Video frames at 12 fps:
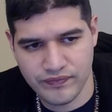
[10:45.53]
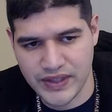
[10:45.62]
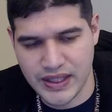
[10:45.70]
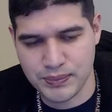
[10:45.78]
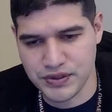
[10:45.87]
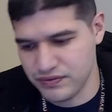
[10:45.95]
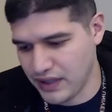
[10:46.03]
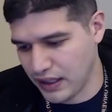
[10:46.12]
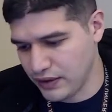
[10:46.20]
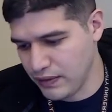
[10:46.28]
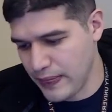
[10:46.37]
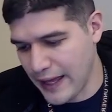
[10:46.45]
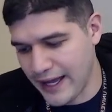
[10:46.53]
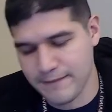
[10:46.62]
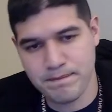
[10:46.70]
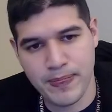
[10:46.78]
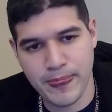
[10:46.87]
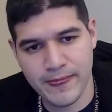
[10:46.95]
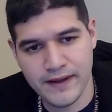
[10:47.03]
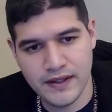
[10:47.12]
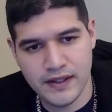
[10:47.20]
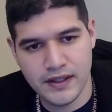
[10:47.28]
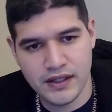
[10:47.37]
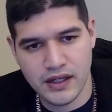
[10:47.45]
absolute value of that.
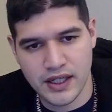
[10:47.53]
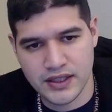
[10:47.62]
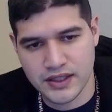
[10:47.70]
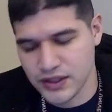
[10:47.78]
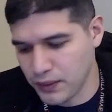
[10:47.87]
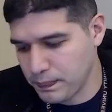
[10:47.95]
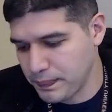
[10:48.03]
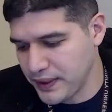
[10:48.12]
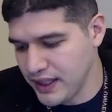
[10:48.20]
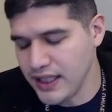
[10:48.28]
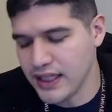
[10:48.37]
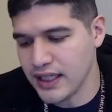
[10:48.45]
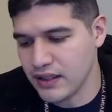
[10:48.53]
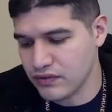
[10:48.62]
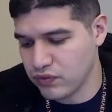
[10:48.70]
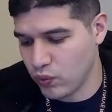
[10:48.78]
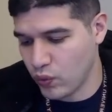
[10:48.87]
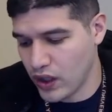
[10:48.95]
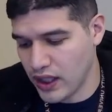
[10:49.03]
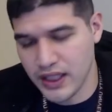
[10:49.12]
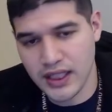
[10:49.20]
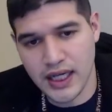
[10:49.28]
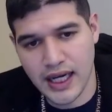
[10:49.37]
All right, so p of 1,